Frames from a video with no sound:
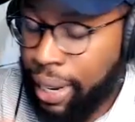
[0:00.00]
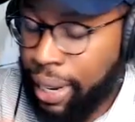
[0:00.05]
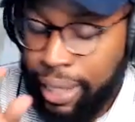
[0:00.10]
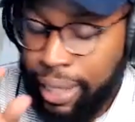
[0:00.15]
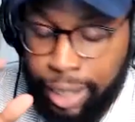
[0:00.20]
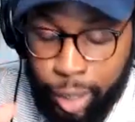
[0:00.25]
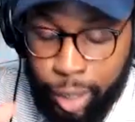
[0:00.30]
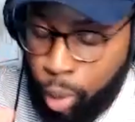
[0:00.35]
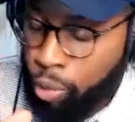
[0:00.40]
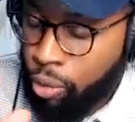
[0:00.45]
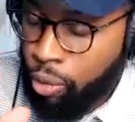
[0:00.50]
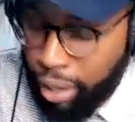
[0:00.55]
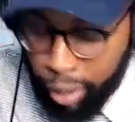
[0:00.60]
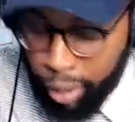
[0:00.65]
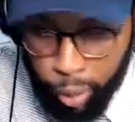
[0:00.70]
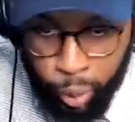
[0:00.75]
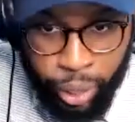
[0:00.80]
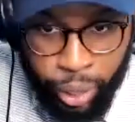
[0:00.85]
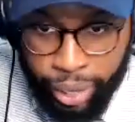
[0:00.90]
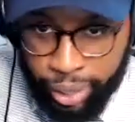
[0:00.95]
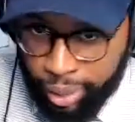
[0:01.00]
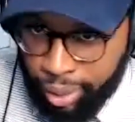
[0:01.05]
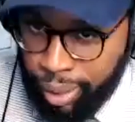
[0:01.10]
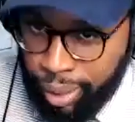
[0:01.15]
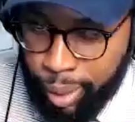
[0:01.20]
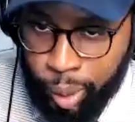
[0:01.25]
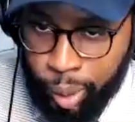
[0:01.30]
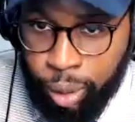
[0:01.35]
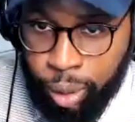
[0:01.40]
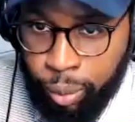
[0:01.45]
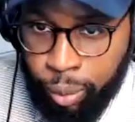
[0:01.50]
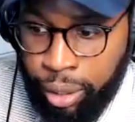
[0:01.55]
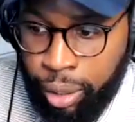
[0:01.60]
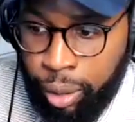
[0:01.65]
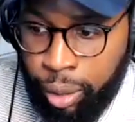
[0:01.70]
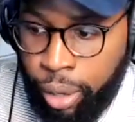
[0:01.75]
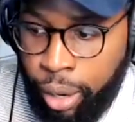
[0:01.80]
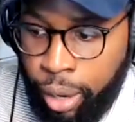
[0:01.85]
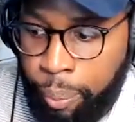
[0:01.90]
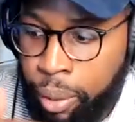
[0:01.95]
And I think I know you answered this
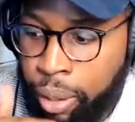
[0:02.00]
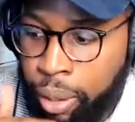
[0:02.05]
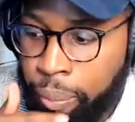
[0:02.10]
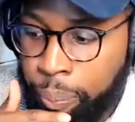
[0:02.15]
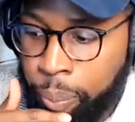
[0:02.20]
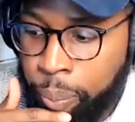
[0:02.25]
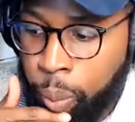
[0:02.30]
already, right?